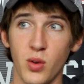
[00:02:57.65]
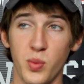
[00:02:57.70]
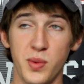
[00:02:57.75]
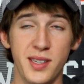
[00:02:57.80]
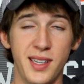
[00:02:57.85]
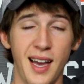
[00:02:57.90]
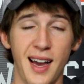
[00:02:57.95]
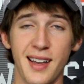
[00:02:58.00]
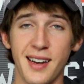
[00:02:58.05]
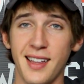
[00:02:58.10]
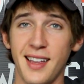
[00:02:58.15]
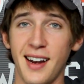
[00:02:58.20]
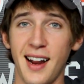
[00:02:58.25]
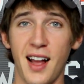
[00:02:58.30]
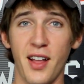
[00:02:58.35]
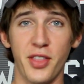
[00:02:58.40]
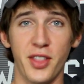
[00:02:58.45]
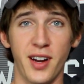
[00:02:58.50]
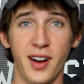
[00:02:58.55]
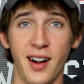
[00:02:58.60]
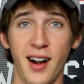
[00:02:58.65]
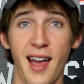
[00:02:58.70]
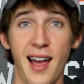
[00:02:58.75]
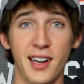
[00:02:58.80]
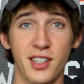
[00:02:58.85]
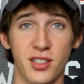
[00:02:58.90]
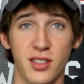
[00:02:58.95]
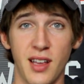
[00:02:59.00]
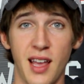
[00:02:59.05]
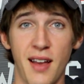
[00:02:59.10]
We gotta get out there and
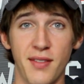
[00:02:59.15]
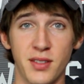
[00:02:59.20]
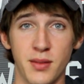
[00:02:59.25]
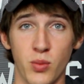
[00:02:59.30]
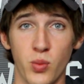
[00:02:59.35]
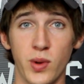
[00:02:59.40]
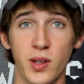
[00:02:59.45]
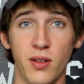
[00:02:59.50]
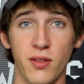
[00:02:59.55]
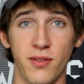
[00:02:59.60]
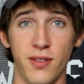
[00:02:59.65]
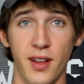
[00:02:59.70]
actually have some real